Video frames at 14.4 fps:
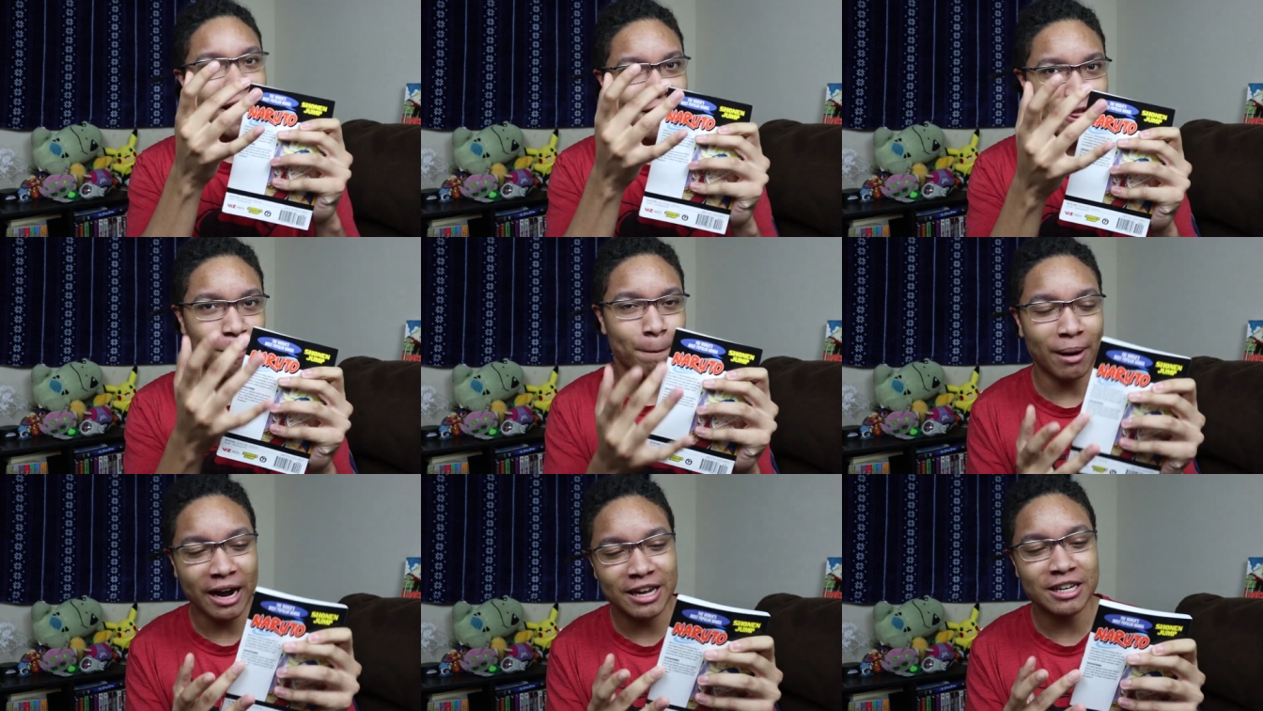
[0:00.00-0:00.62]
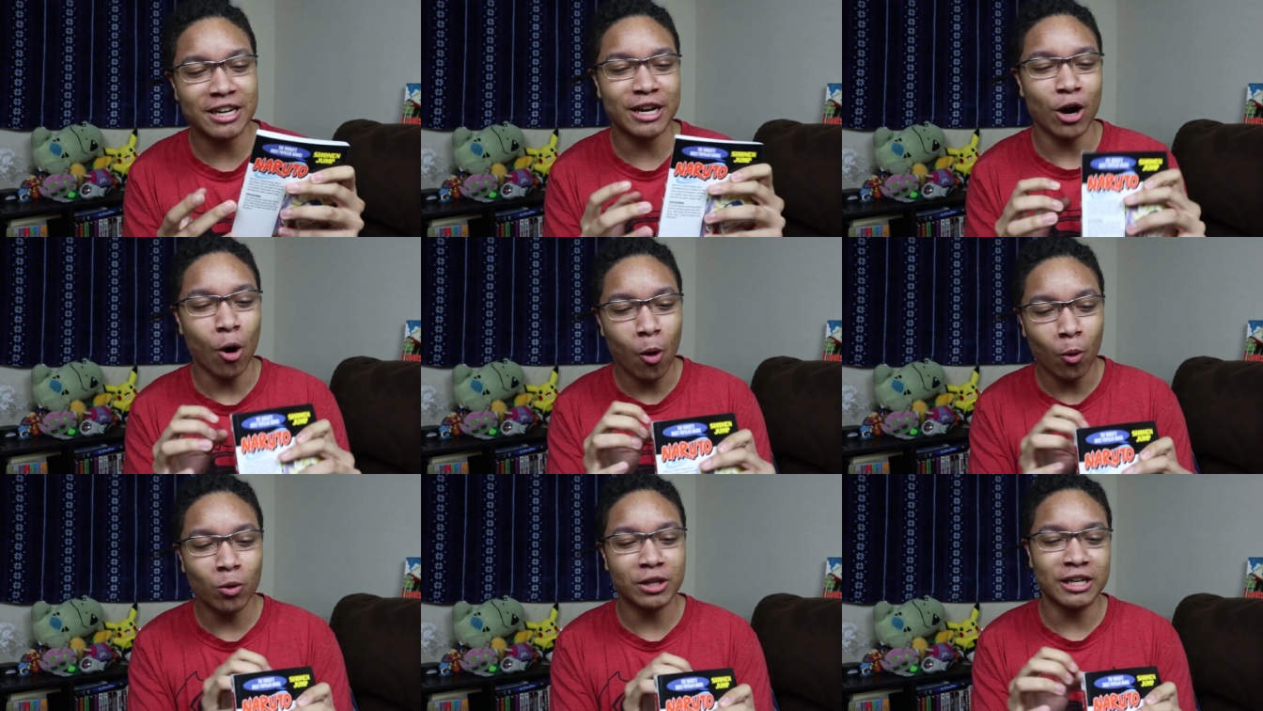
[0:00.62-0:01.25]
the binding
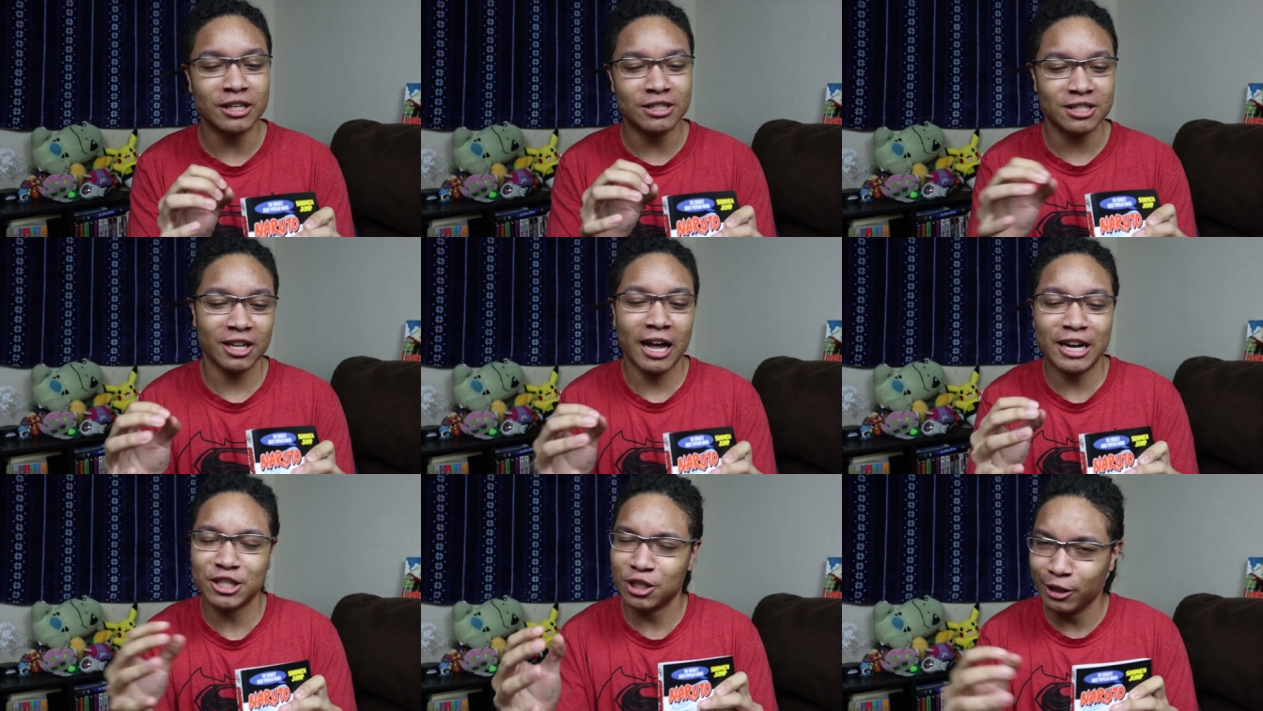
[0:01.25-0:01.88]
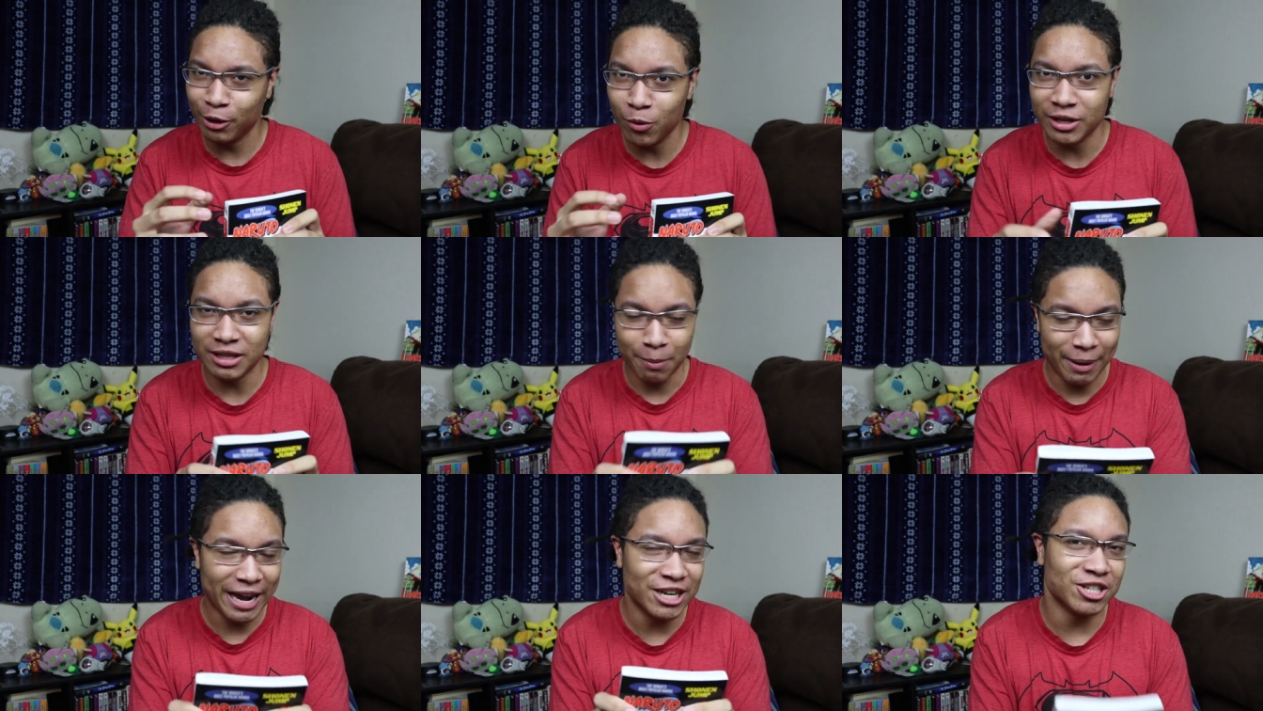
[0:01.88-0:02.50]
holding slash gluing
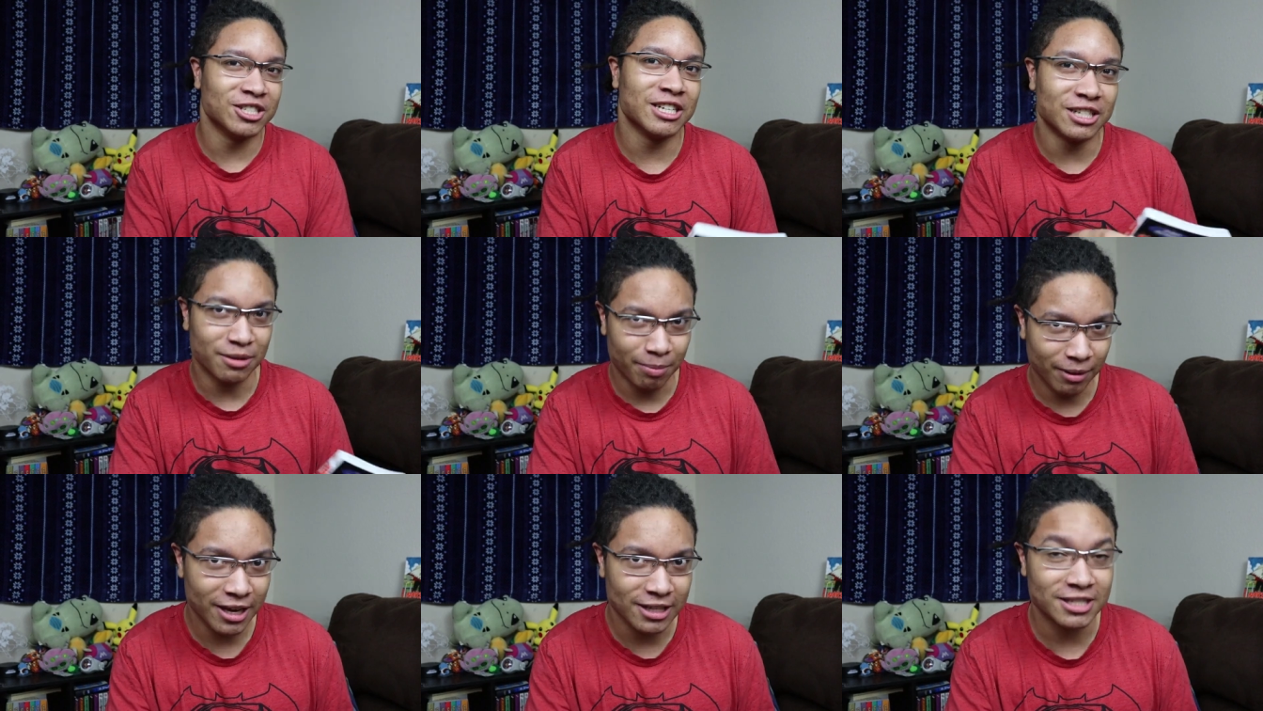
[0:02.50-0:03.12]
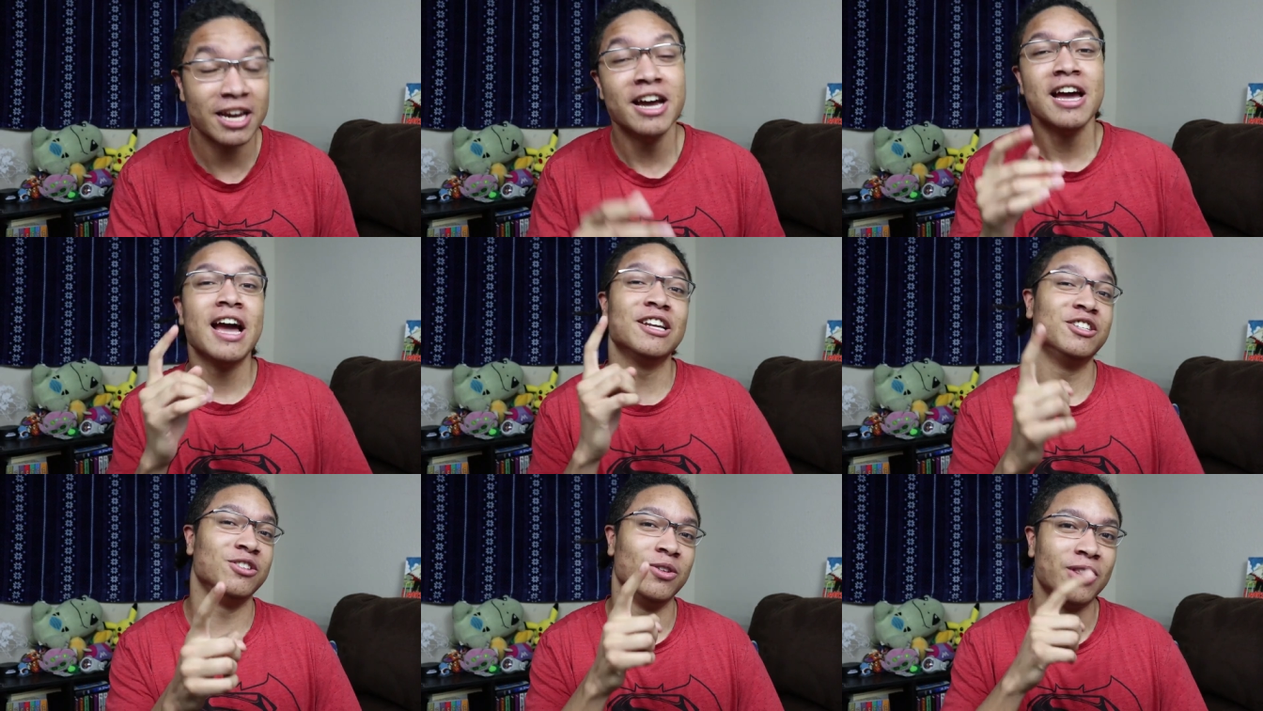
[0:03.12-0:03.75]
the pages into place.
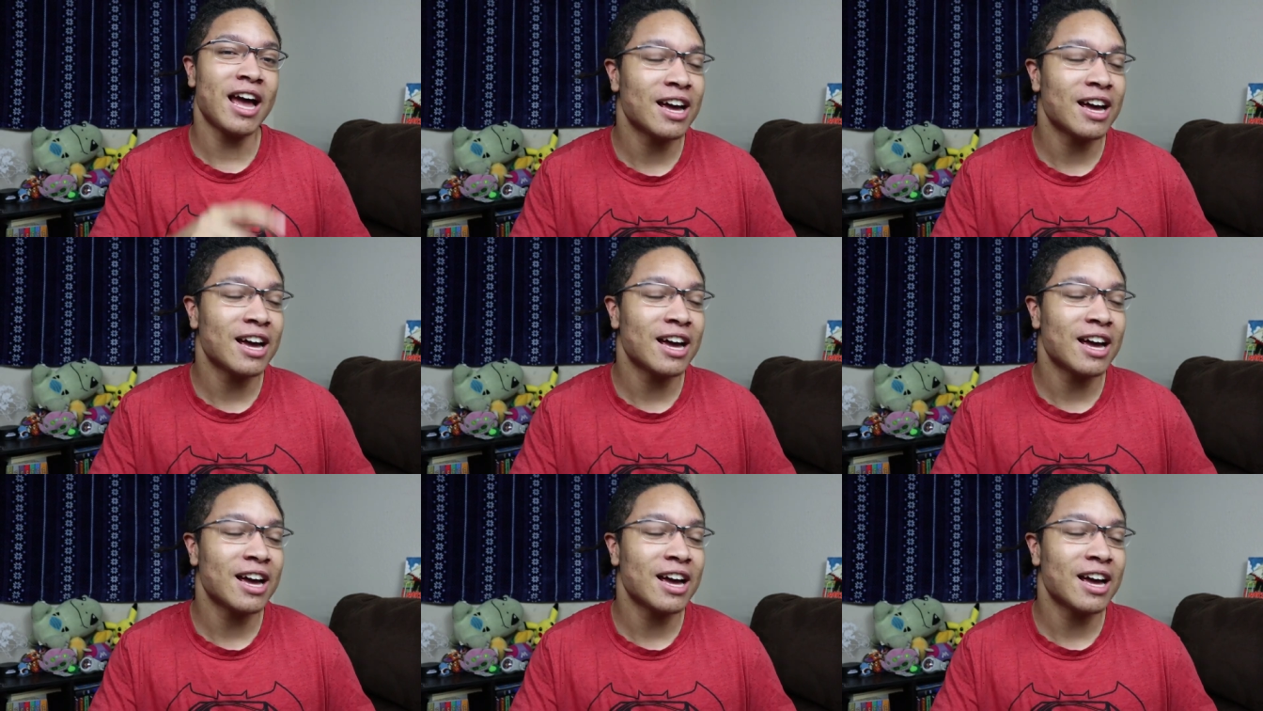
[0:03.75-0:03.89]
And to do